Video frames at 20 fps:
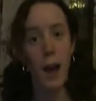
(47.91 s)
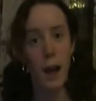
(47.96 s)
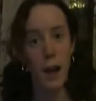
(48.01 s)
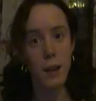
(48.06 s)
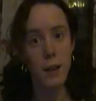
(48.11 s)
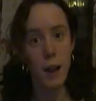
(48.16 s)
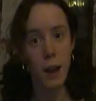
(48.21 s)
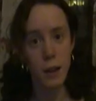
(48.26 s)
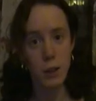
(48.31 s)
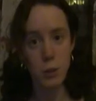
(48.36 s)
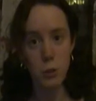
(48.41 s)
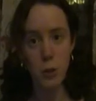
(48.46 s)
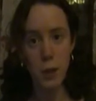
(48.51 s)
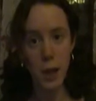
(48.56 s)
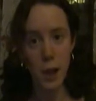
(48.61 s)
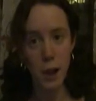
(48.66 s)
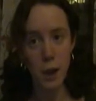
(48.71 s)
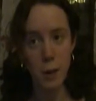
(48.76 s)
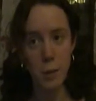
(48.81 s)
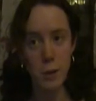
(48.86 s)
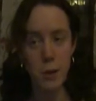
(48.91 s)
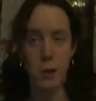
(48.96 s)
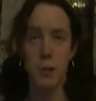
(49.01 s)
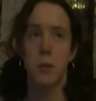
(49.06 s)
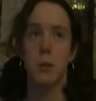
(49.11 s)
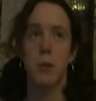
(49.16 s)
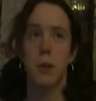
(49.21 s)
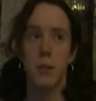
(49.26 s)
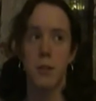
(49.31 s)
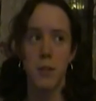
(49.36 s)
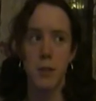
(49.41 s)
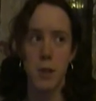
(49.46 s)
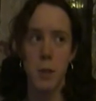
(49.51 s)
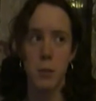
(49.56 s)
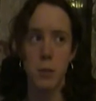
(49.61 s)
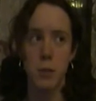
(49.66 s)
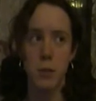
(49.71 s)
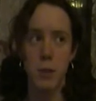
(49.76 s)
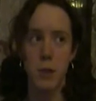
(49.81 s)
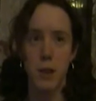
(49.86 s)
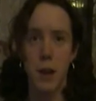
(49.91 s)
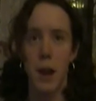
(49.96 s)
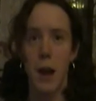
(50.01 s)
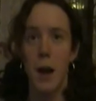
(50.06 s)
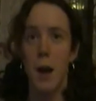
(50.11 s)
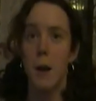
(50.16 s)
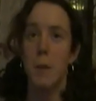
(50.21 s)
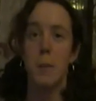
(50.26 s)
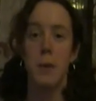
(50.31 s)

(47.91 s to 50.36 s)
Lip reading: and I do care because I want to see that movie,